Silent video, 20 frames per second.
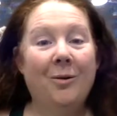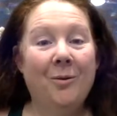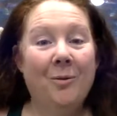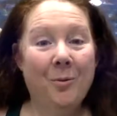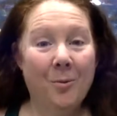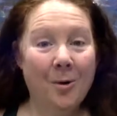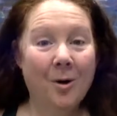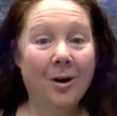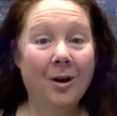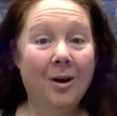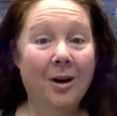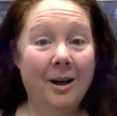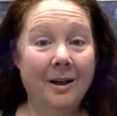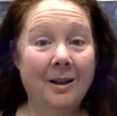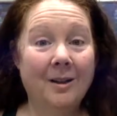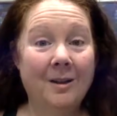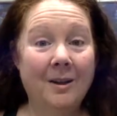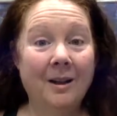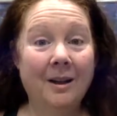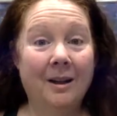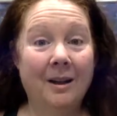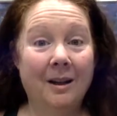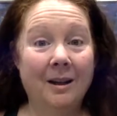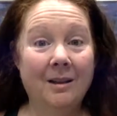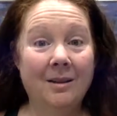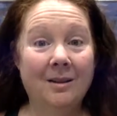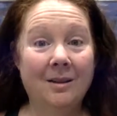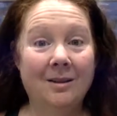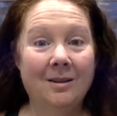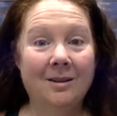work on a
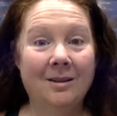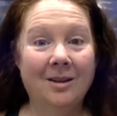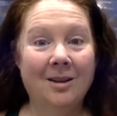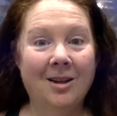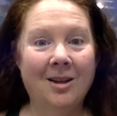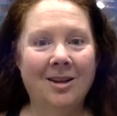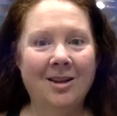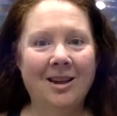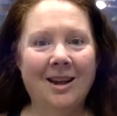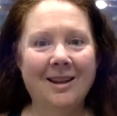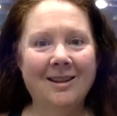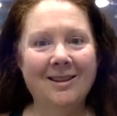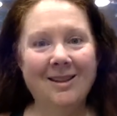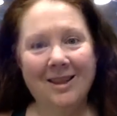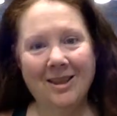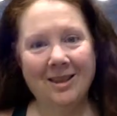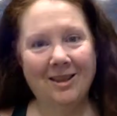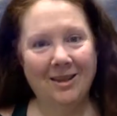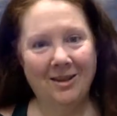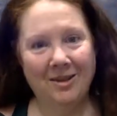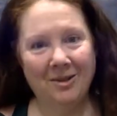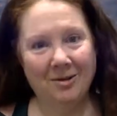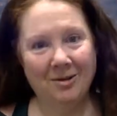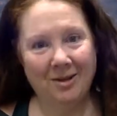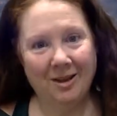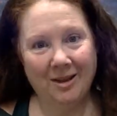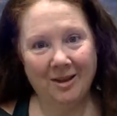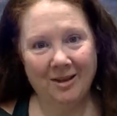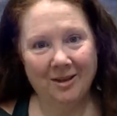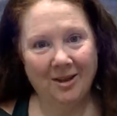ticket that has nothing to do
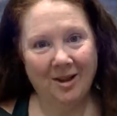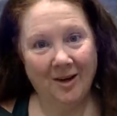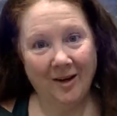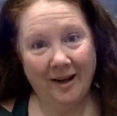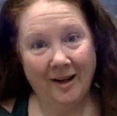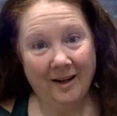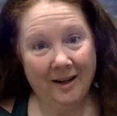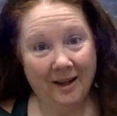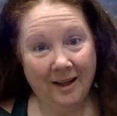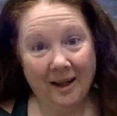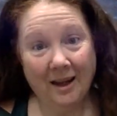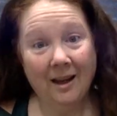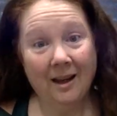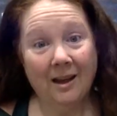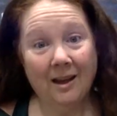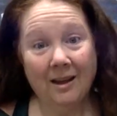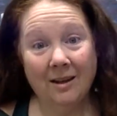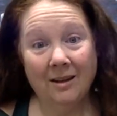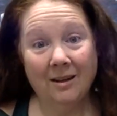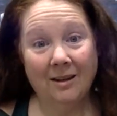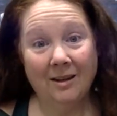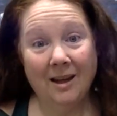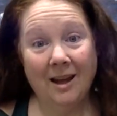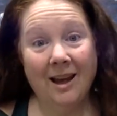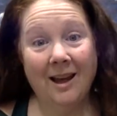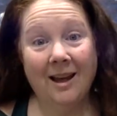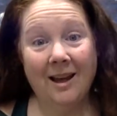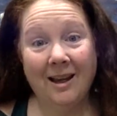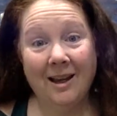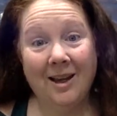with great again.
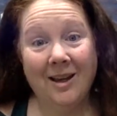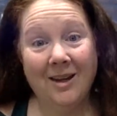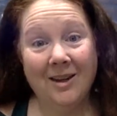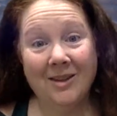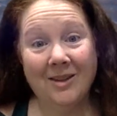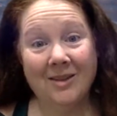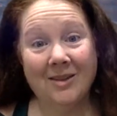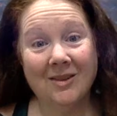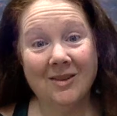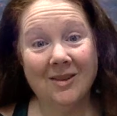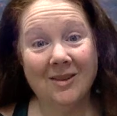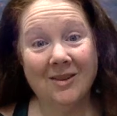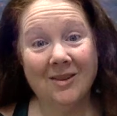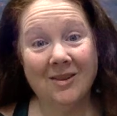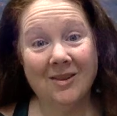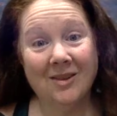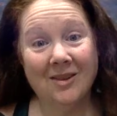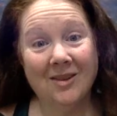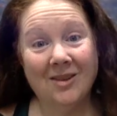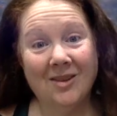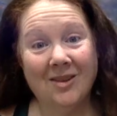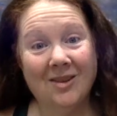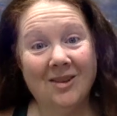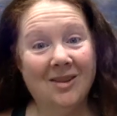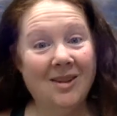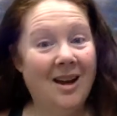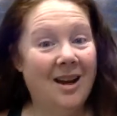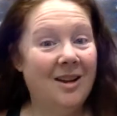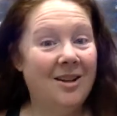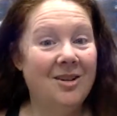That is
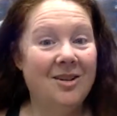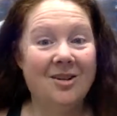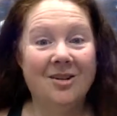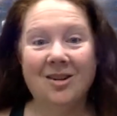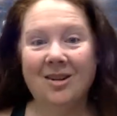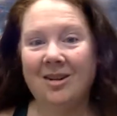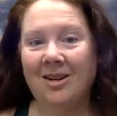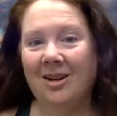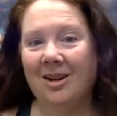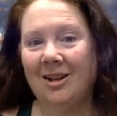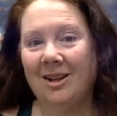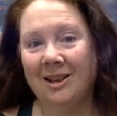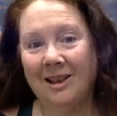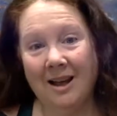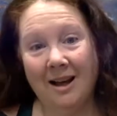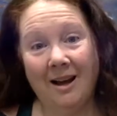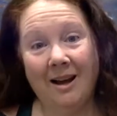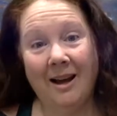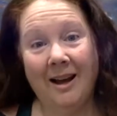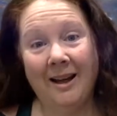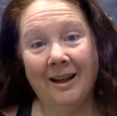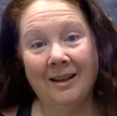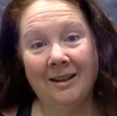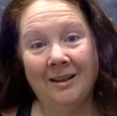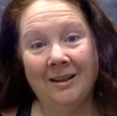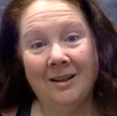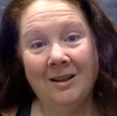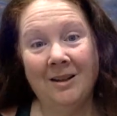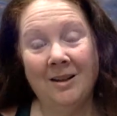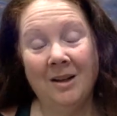such a lie.
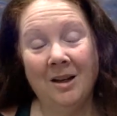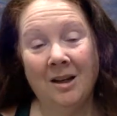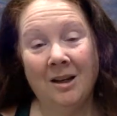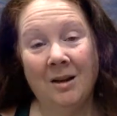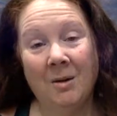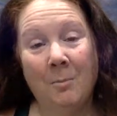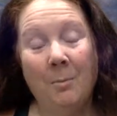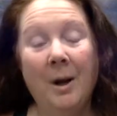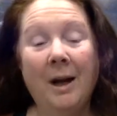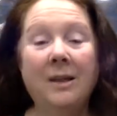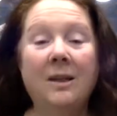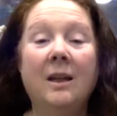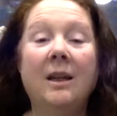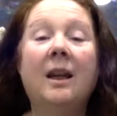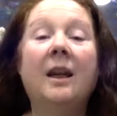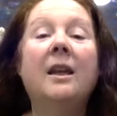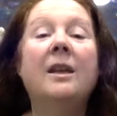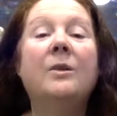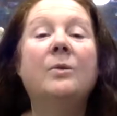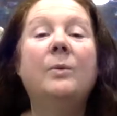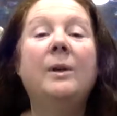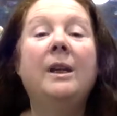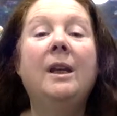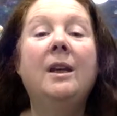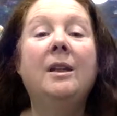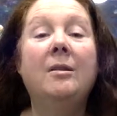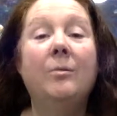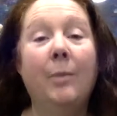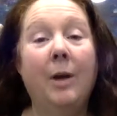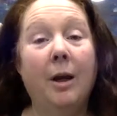My ticket is we
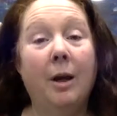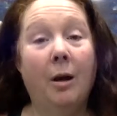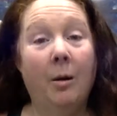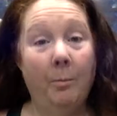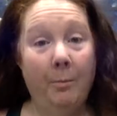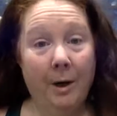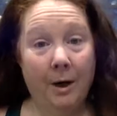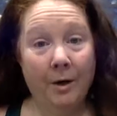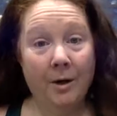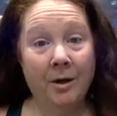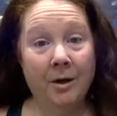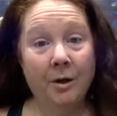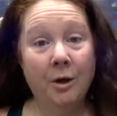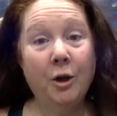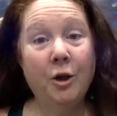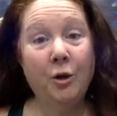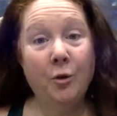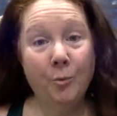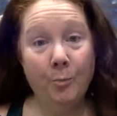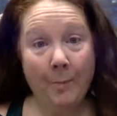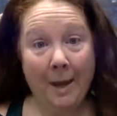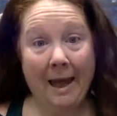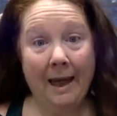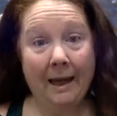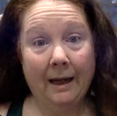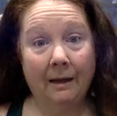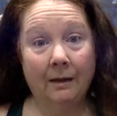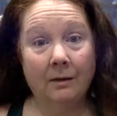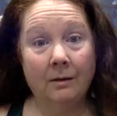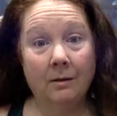need to make America
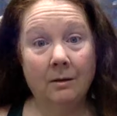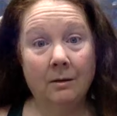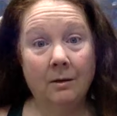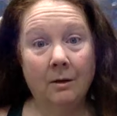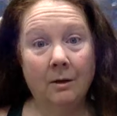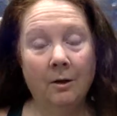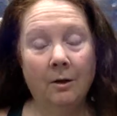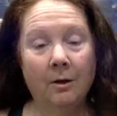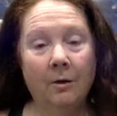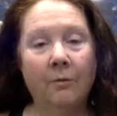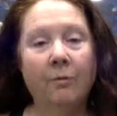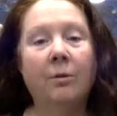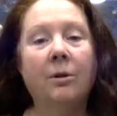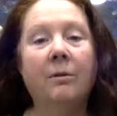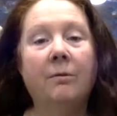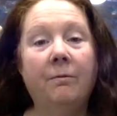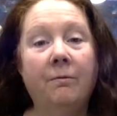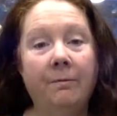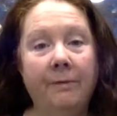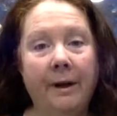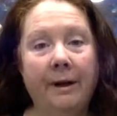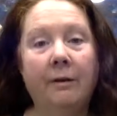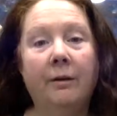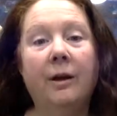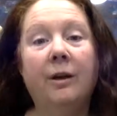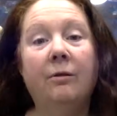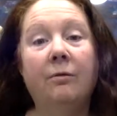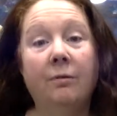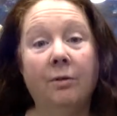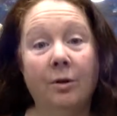humane for the
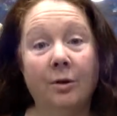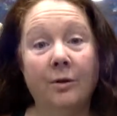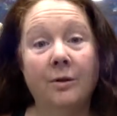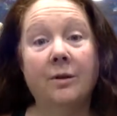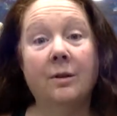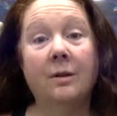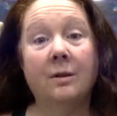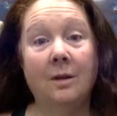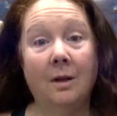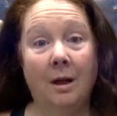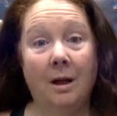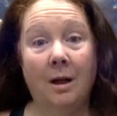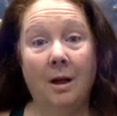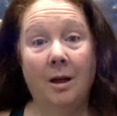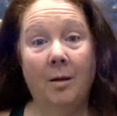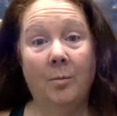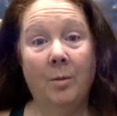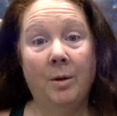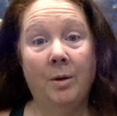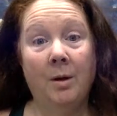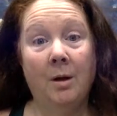very first time.